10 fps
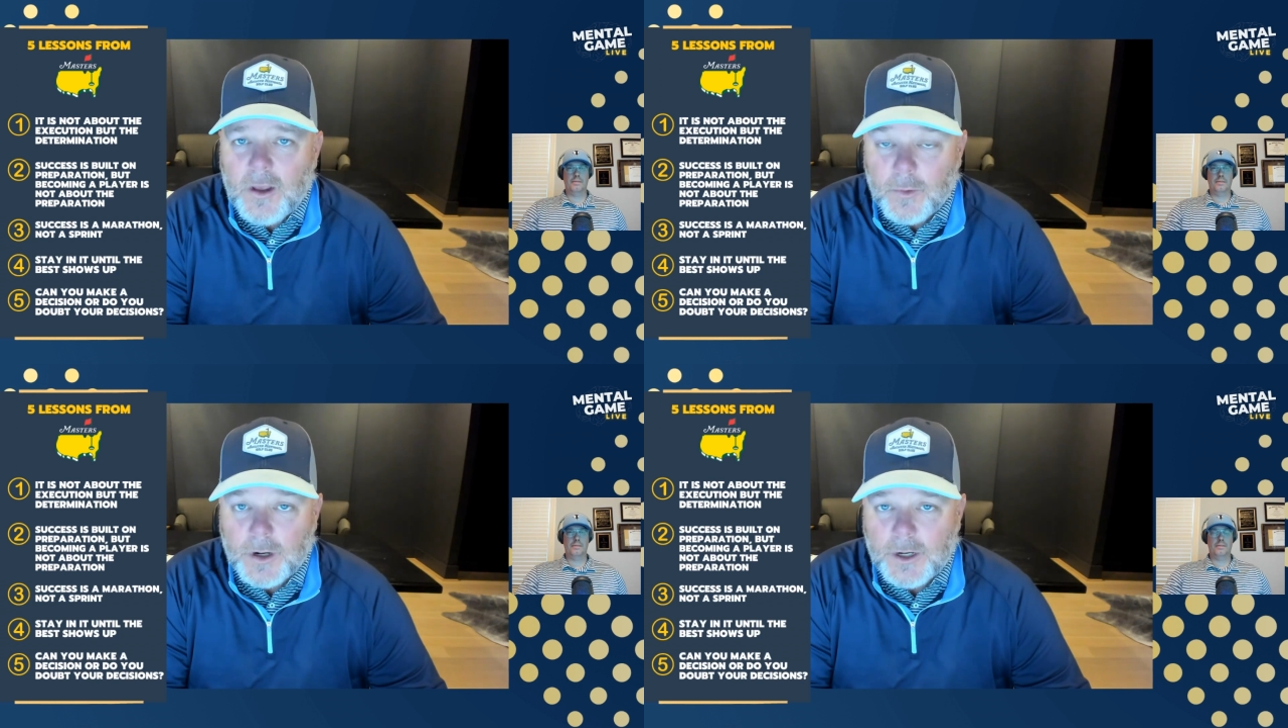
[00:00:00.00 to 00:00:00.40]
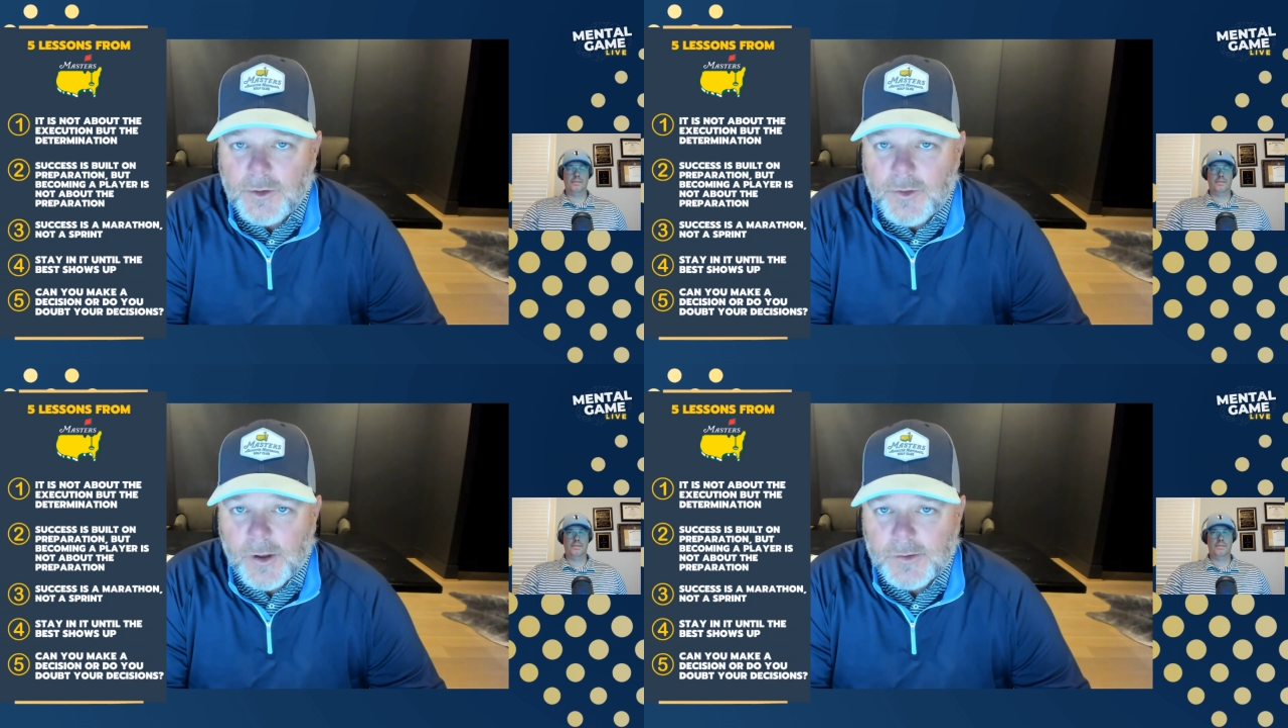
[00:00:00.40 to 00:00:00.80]
We're going to
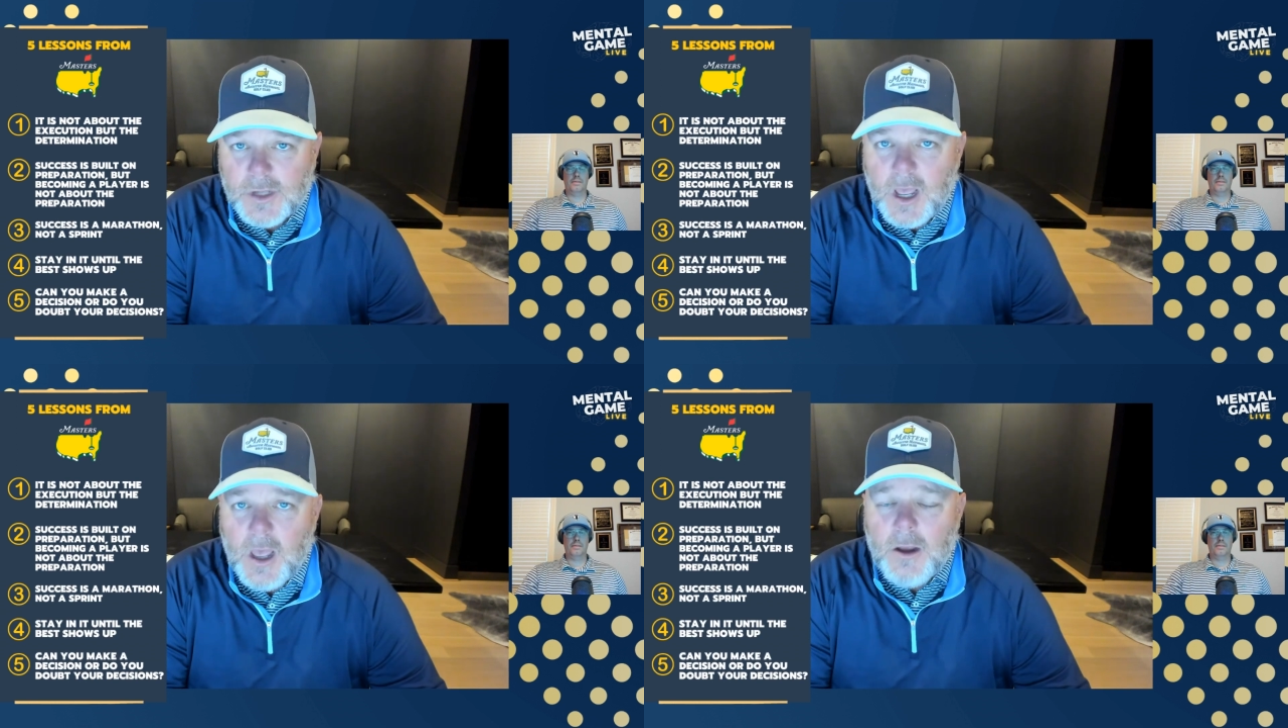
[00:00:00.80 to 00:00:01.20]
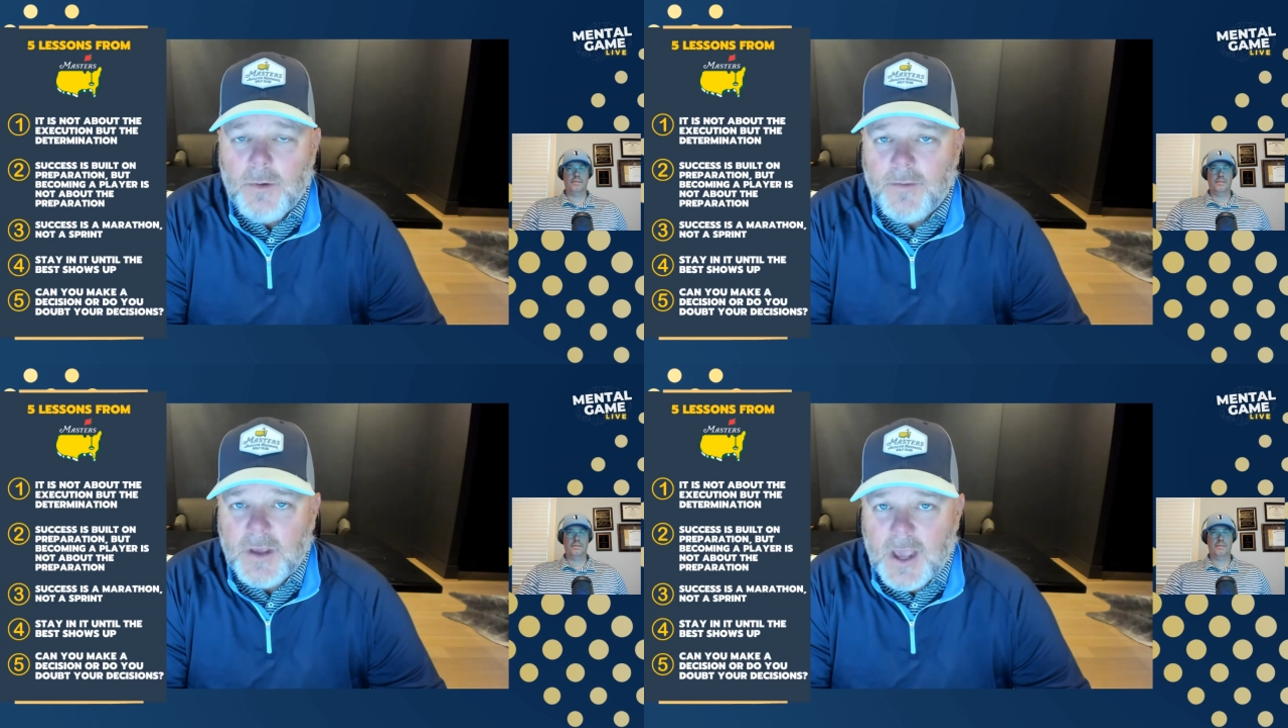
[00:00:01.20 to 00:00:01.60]
do those.
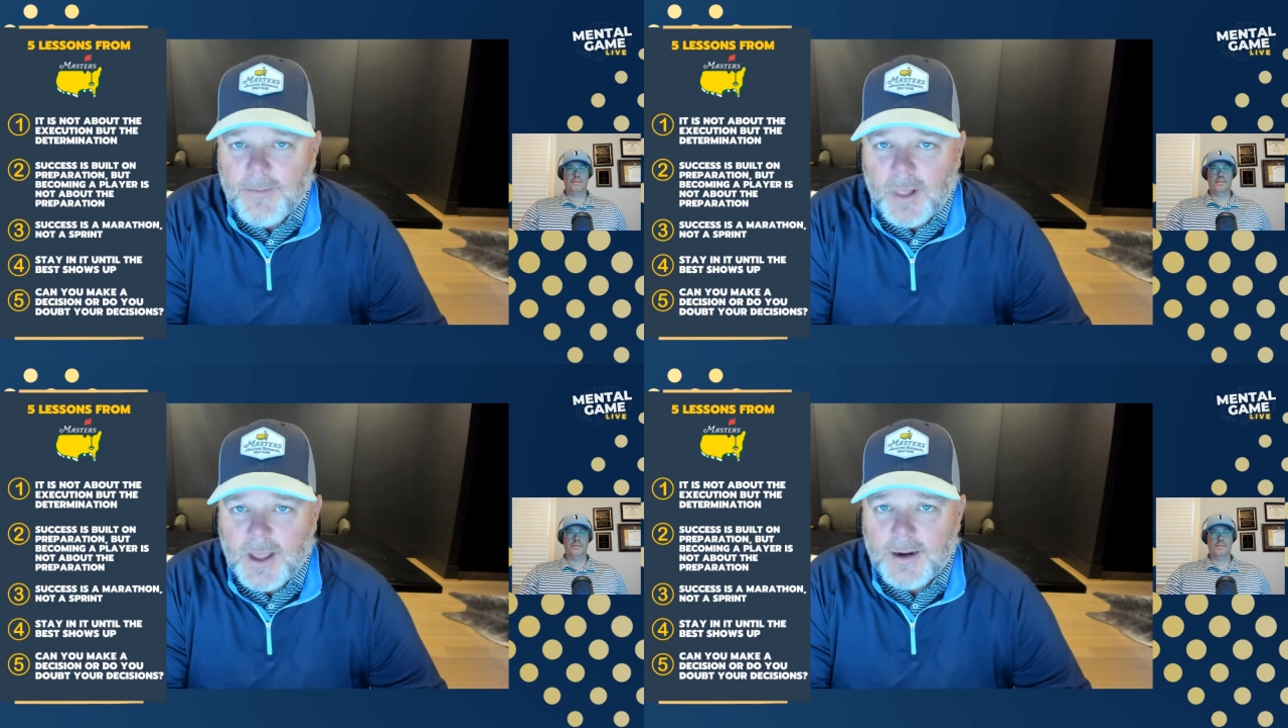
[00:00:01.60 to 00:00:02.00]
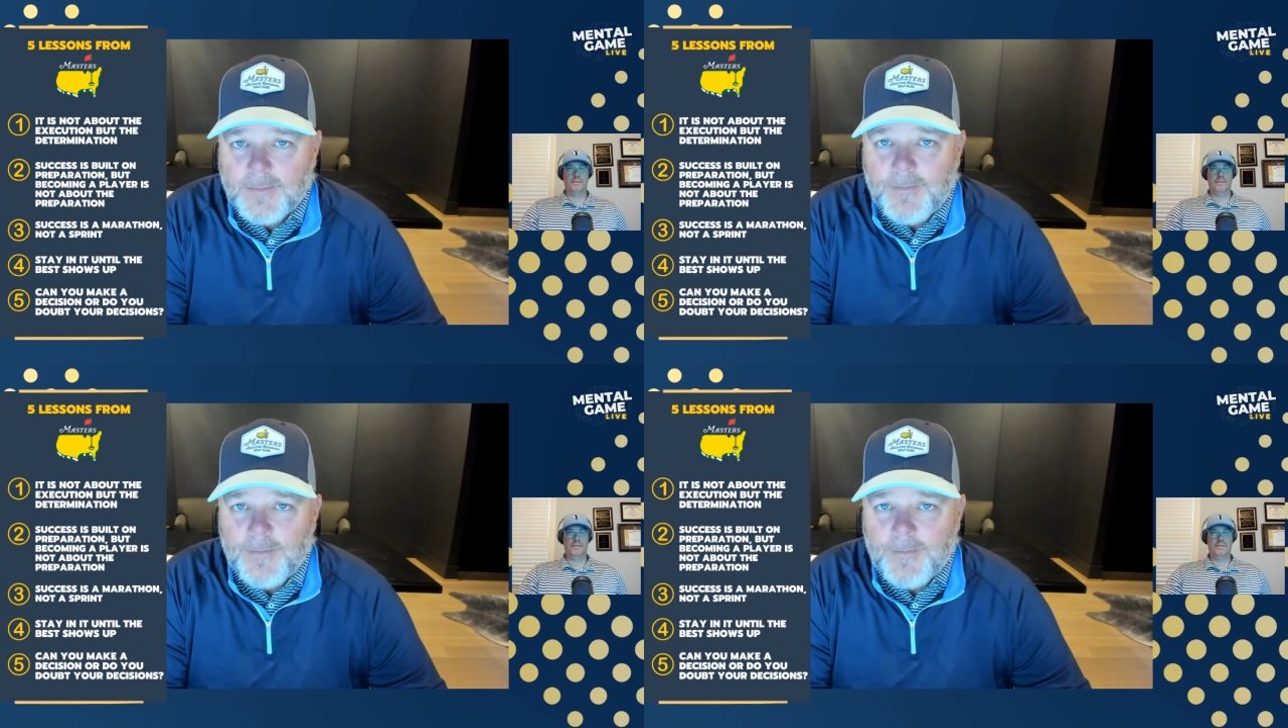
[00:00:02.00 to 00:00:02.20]
We have a game plan.